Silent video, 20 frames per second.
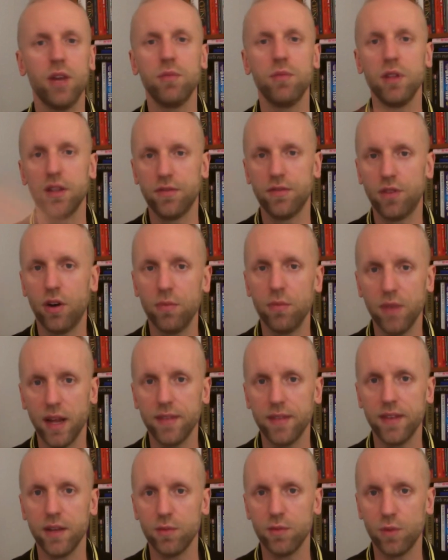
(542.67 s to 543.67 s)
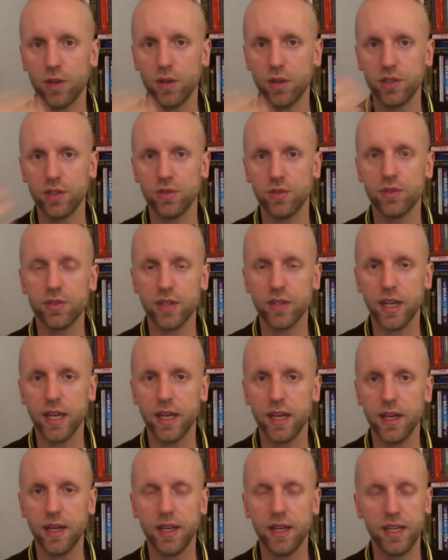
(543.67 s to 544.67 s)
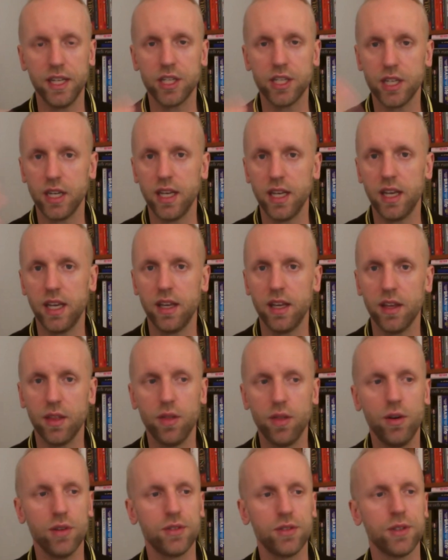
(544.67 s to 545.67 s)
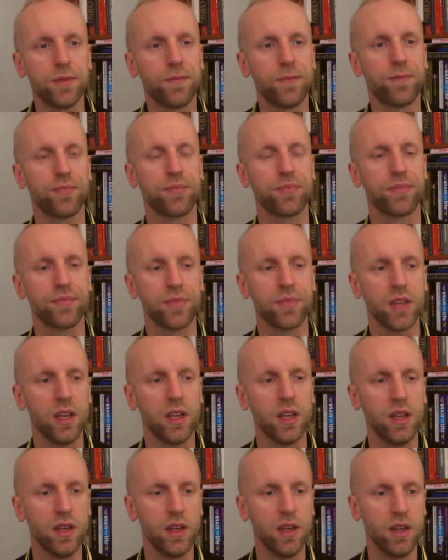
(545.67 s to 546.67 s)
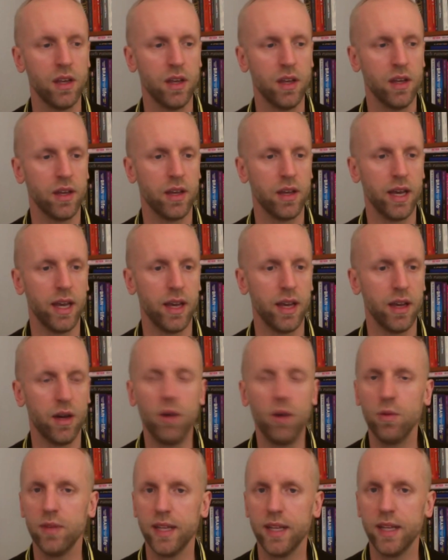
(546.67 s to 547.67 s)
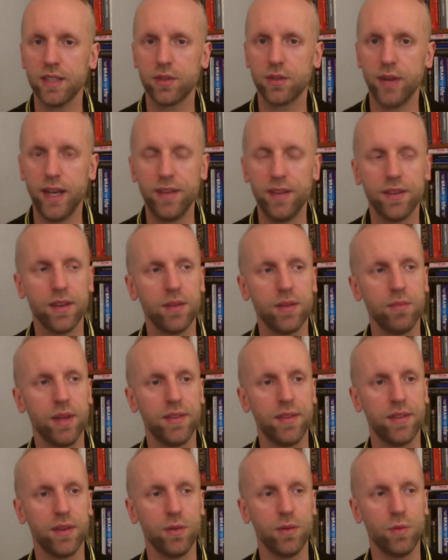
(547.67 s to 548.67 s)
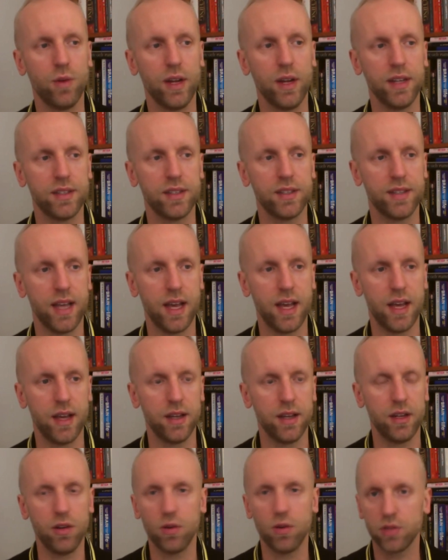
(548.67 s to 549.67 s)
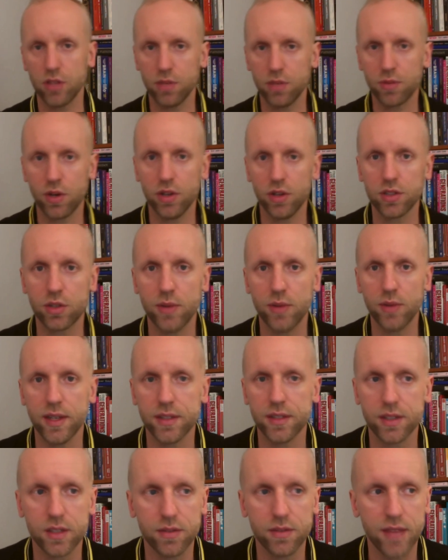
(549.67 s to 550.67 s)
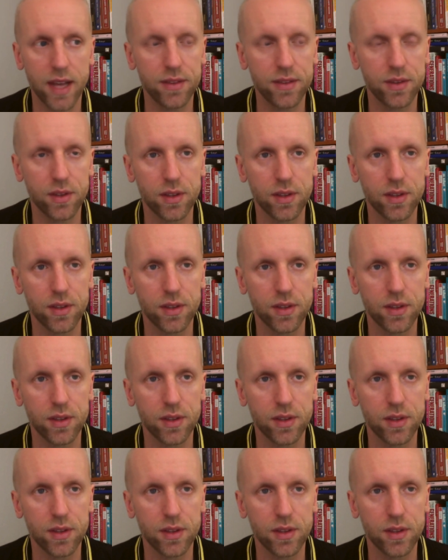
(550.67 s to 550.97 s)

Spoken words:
the farmland than what you initially thought. That's great, but what is the long-term consequences of that?